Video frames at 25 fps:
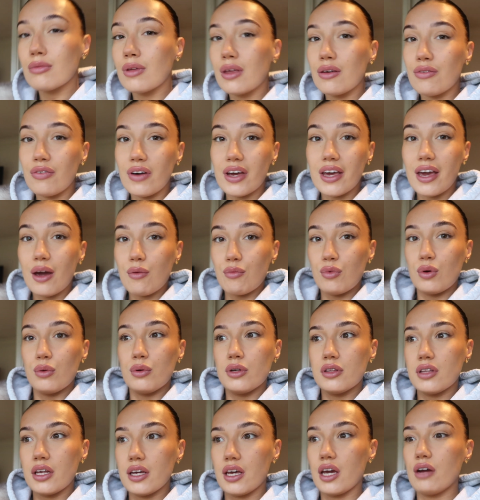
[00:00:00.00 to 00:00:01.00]
If they get
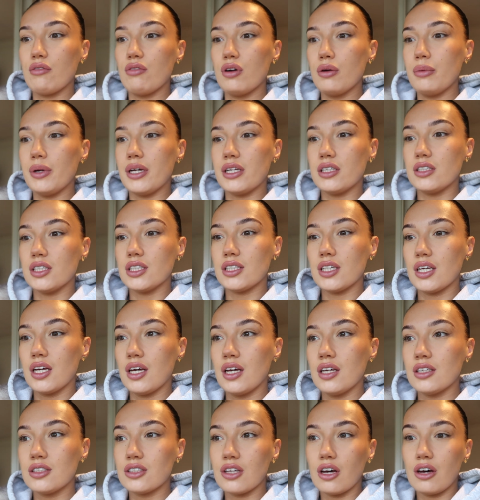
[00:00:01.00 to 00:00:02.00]
ruined, they get ruined.
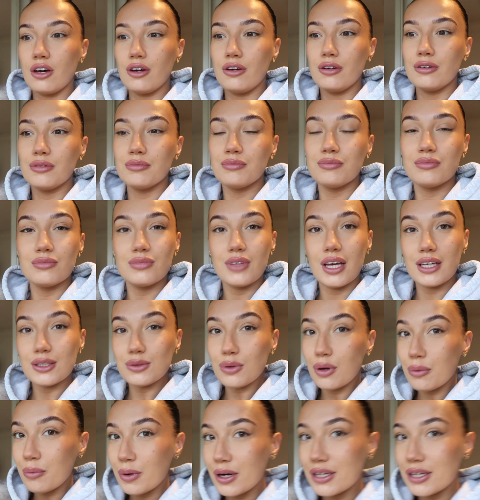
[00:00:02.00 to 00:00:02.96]
So that's what I'm